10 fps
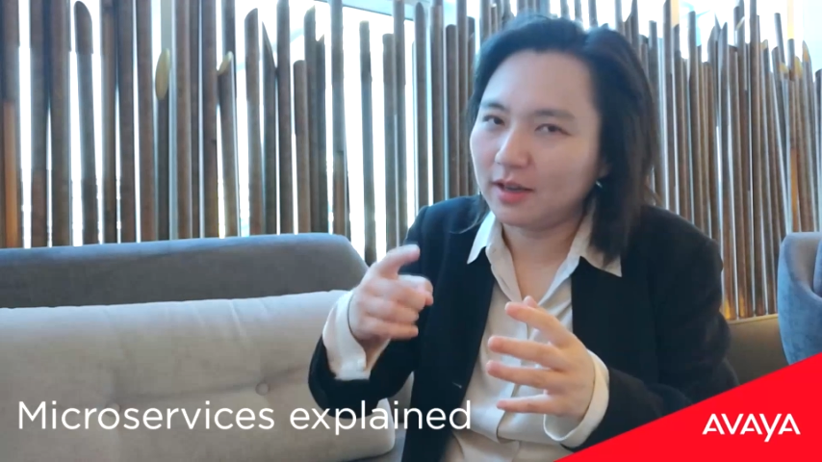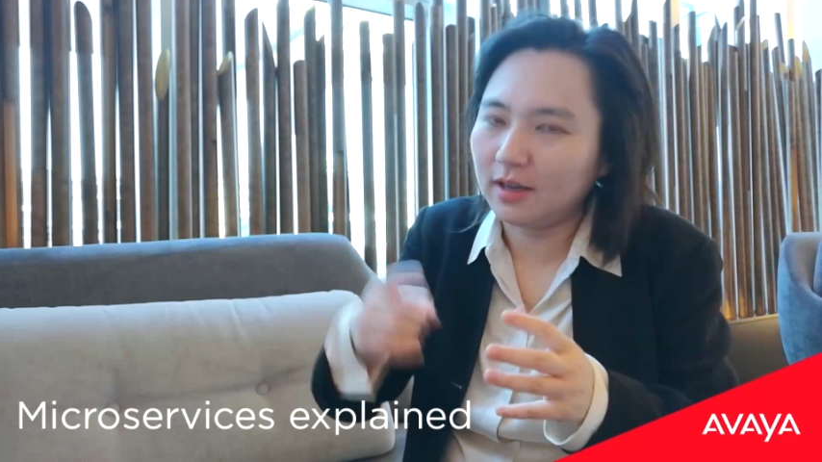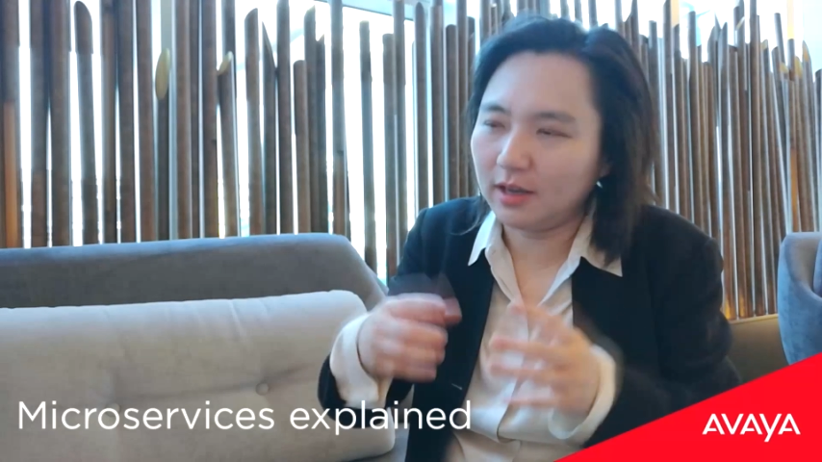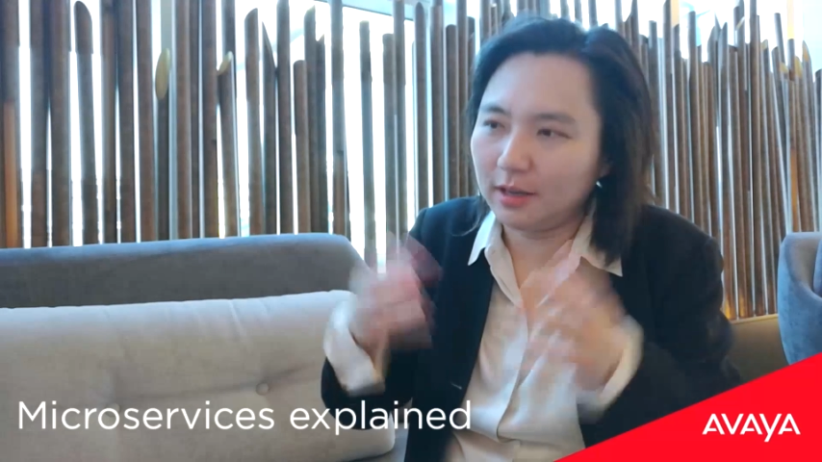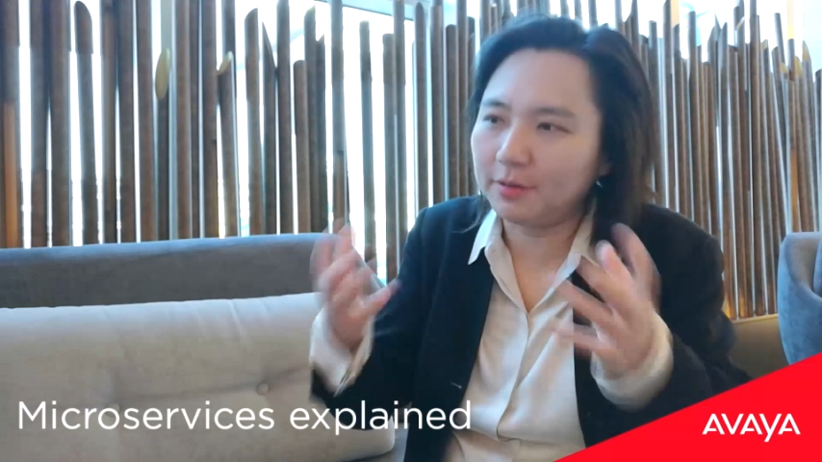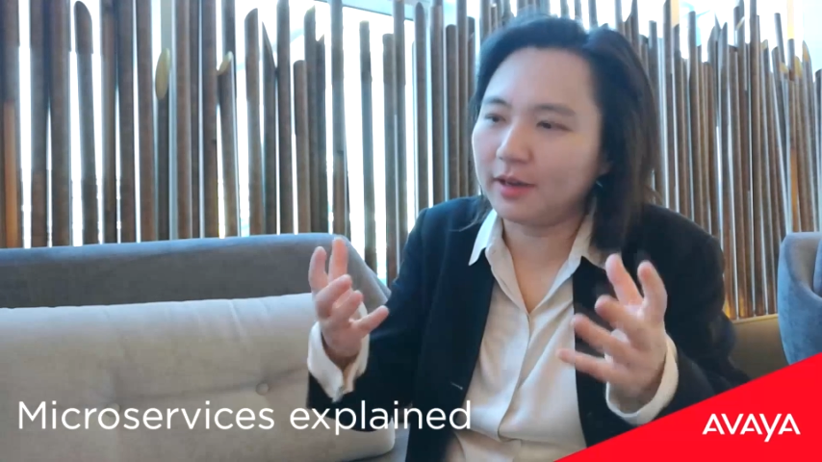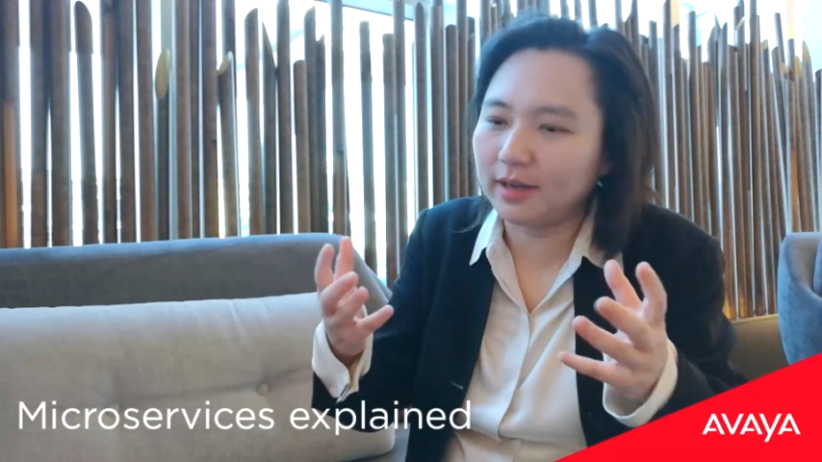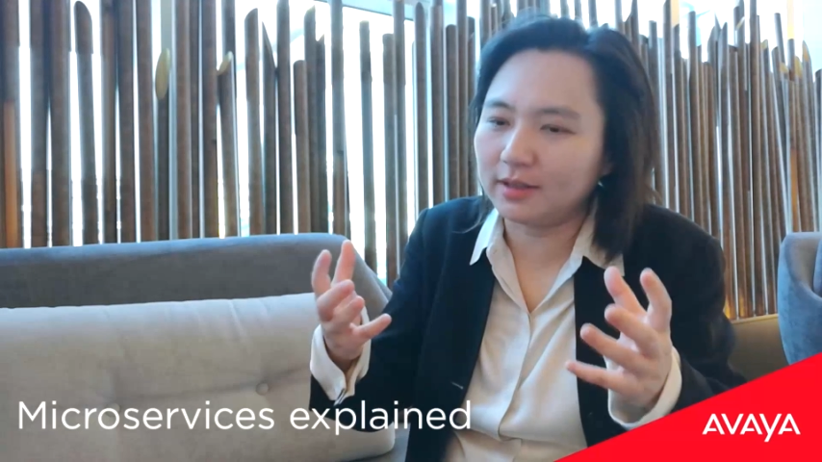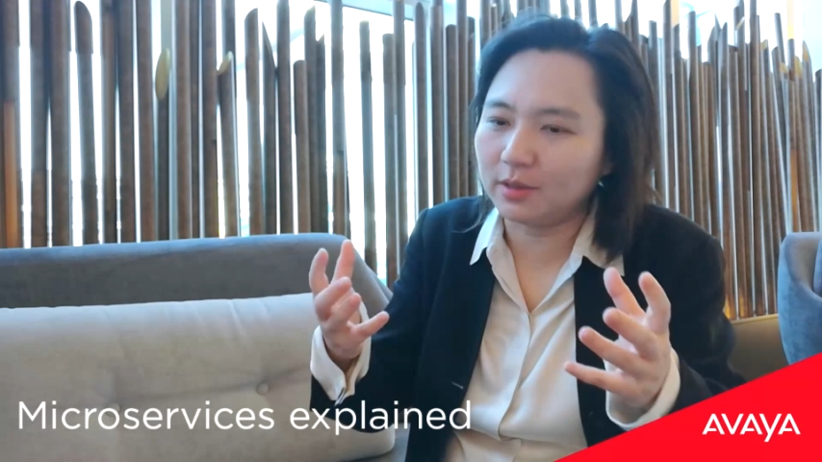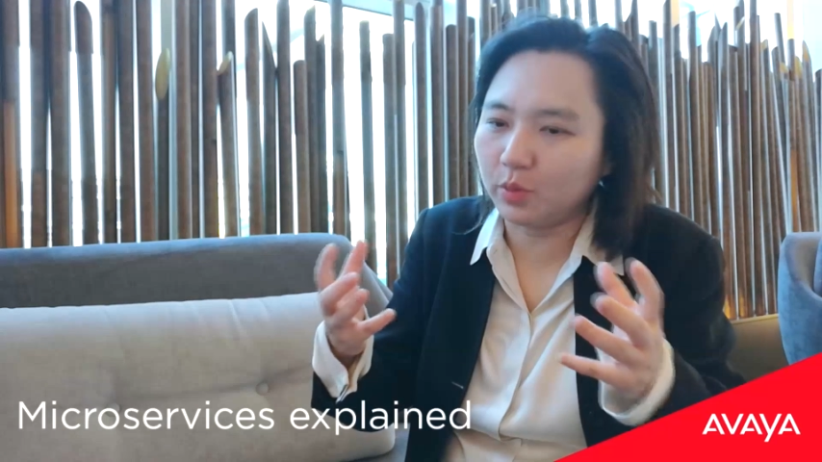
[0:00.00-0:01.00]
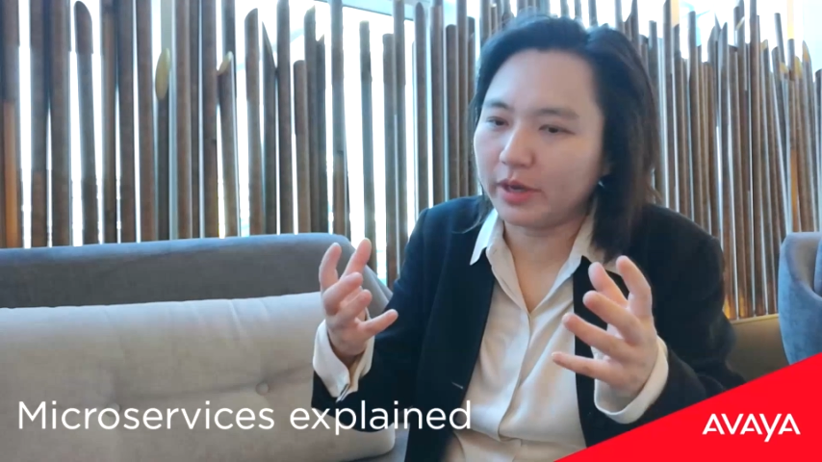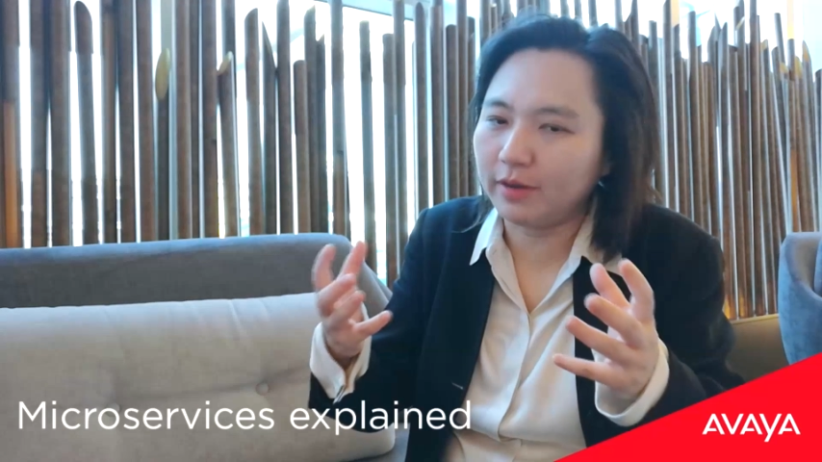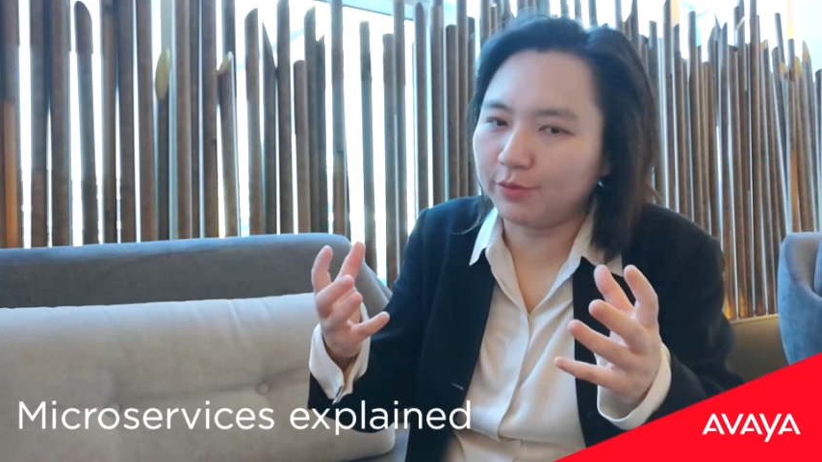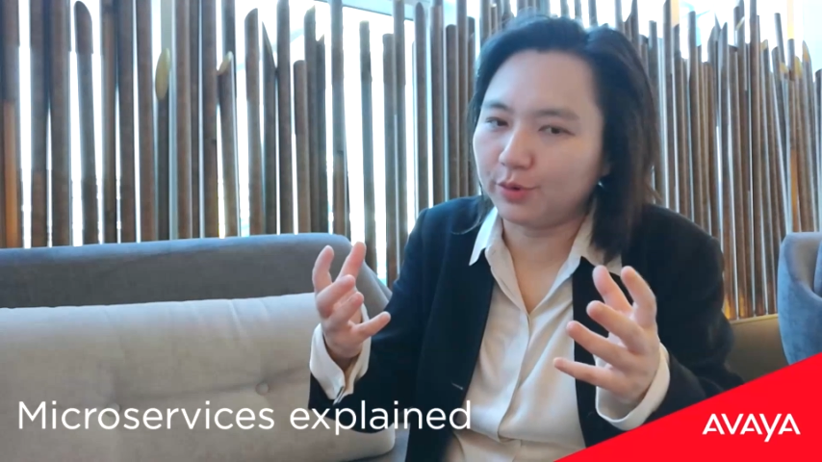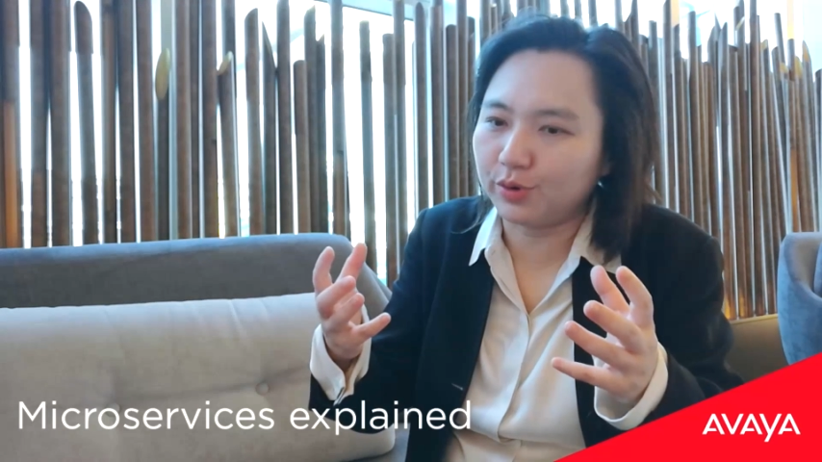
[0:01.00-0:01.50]
API is a way
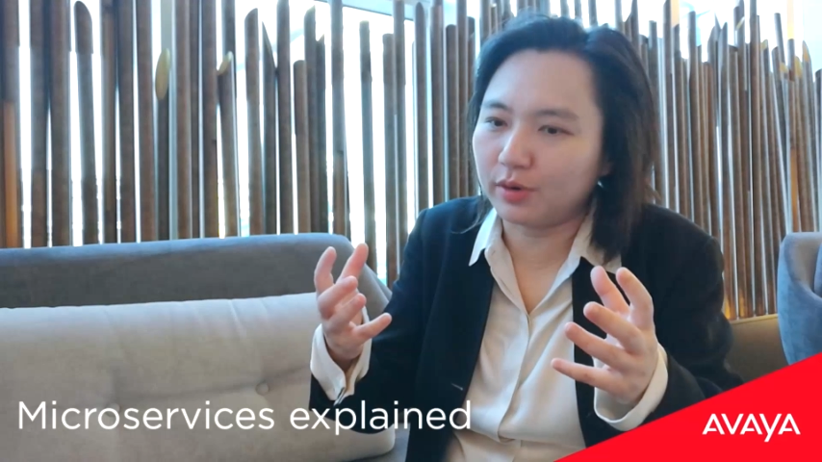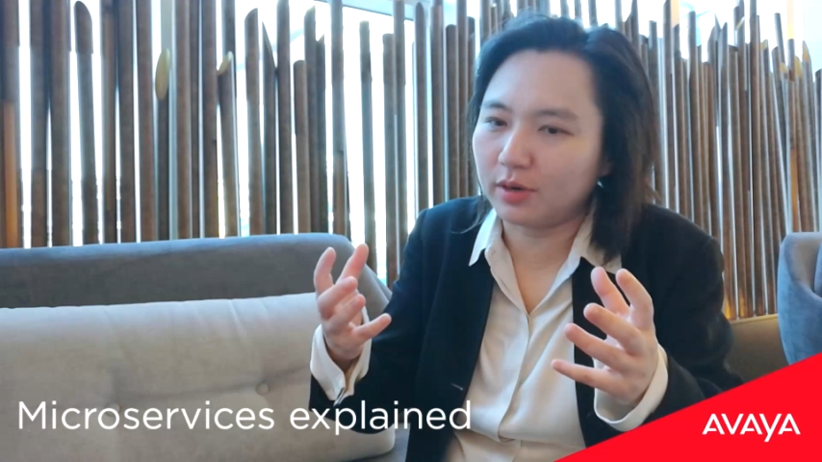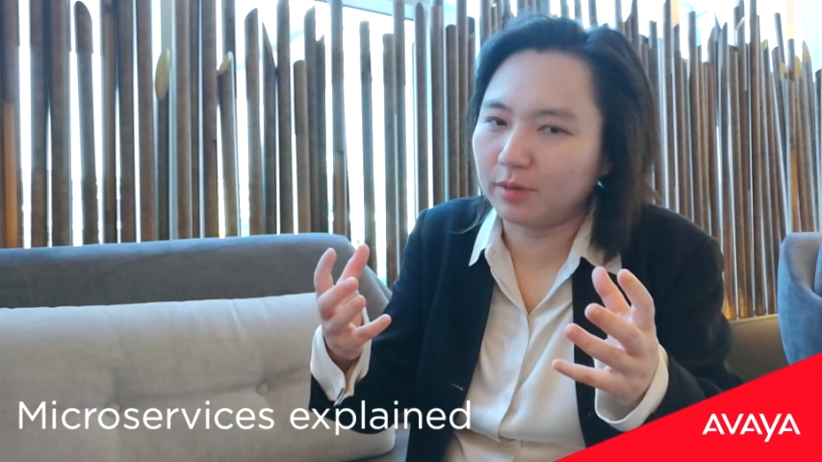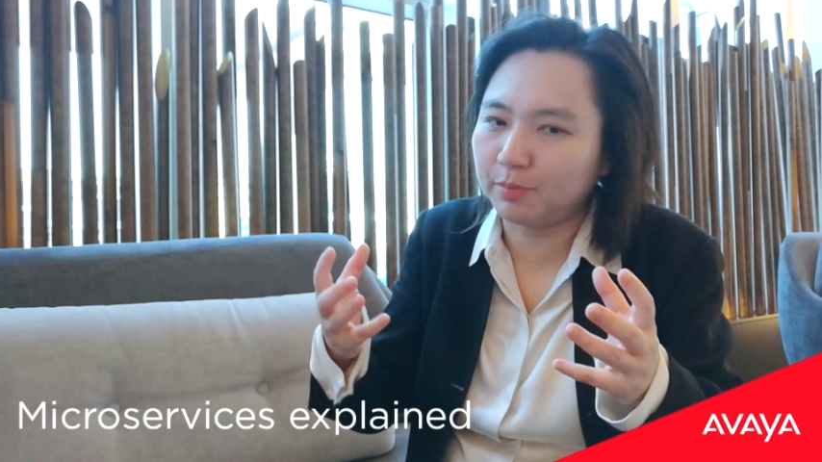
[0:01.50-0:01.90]
for a